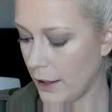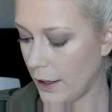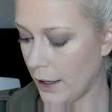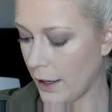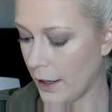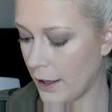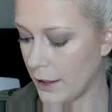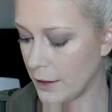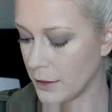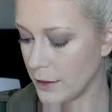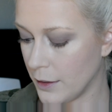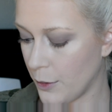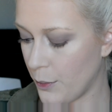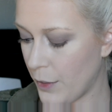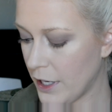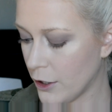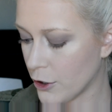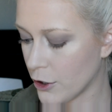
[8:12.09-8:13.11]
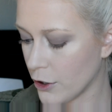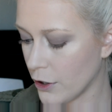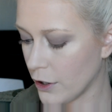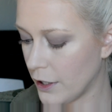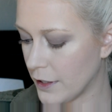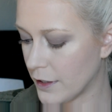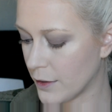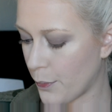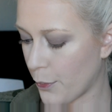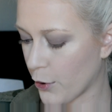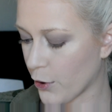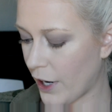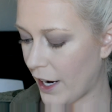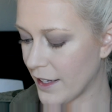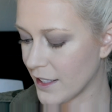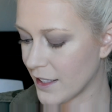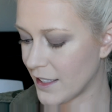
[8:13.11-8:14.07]
and make sure it's
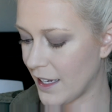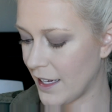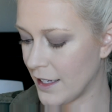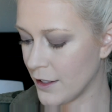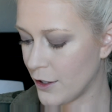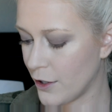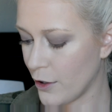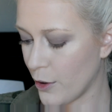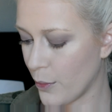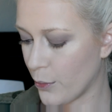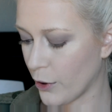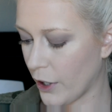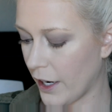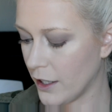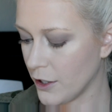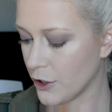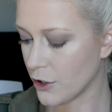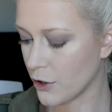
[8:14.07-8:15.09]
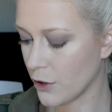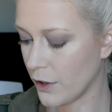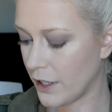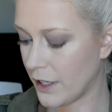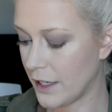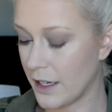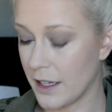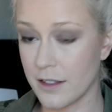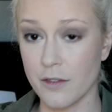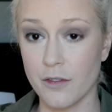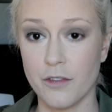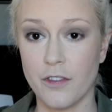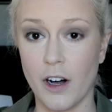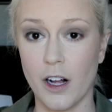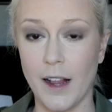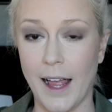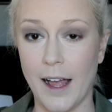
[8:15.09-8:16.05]
pressed into the brush so that it doesn't
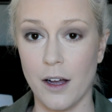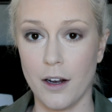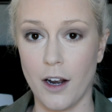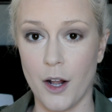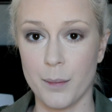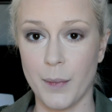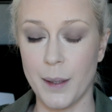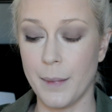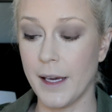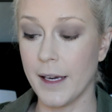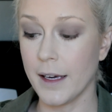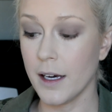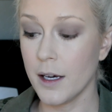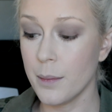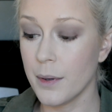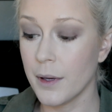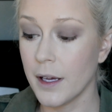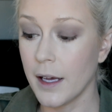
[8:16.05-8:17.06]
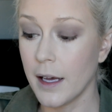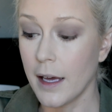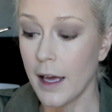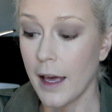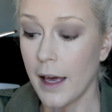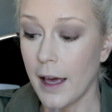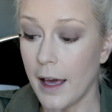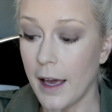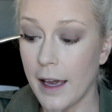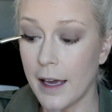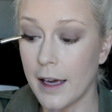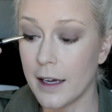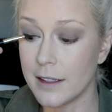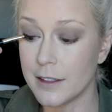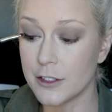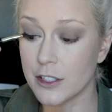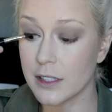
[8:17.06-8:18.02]
fall out on my makeup,
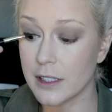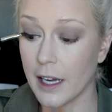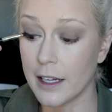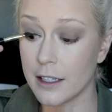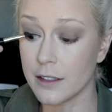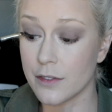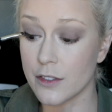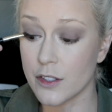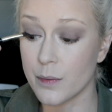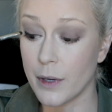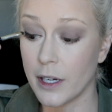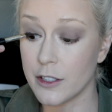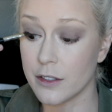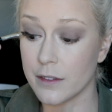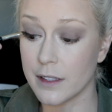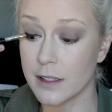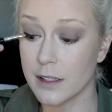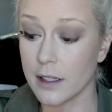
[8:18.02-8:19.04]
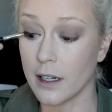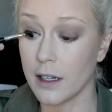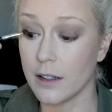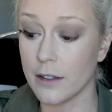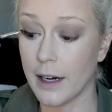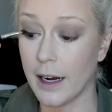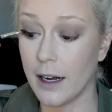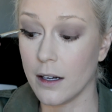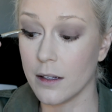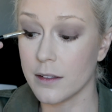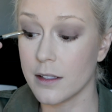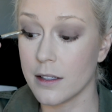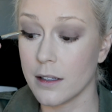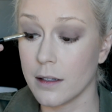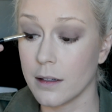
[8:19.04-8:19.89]
and just kind of smudge this color out.